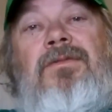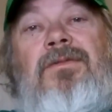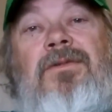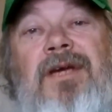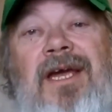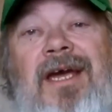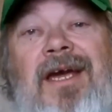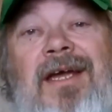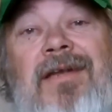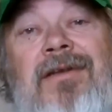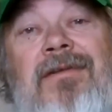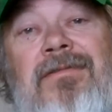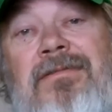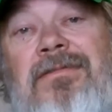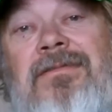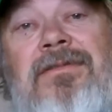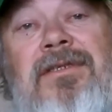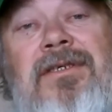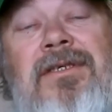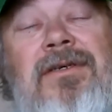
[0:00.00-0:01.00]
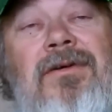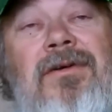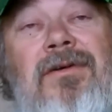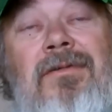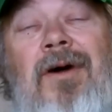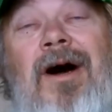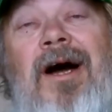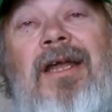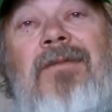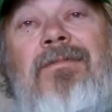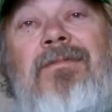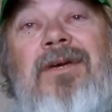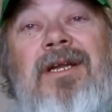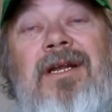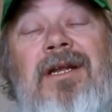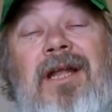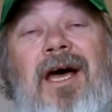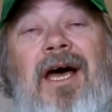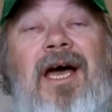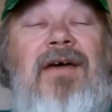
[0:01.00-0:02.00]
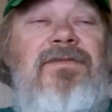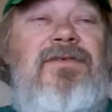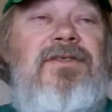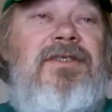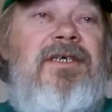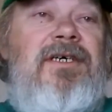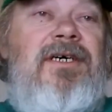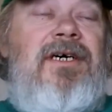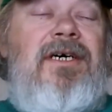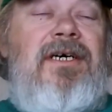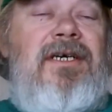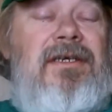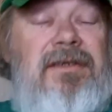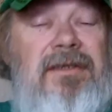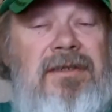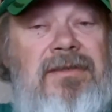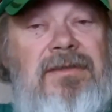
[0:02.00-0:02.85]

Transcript: we had, you know, quite a bit of livestock.